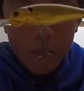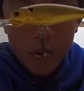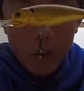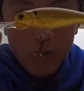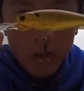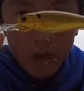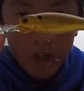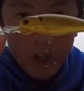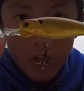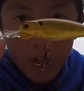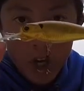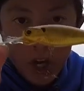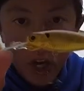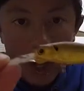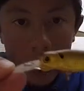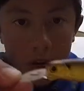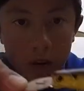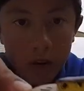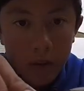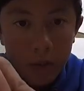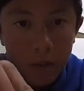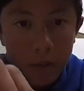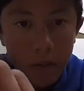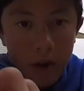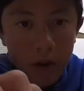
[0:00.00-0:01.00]
BB Shad,
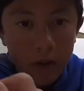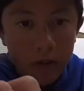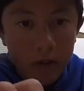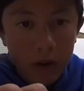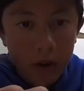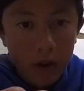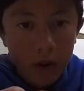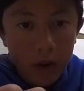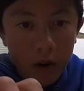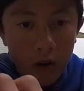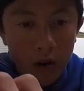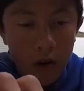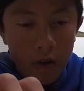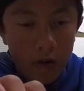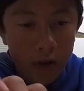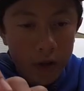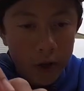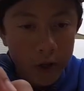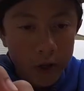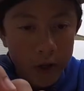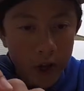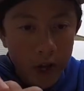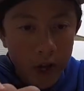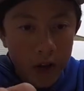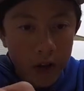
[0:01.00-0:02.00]
or Bevy, or however you
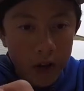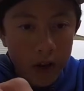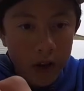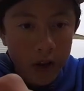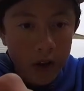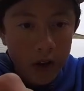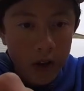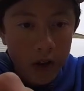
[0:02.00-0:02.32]
say it.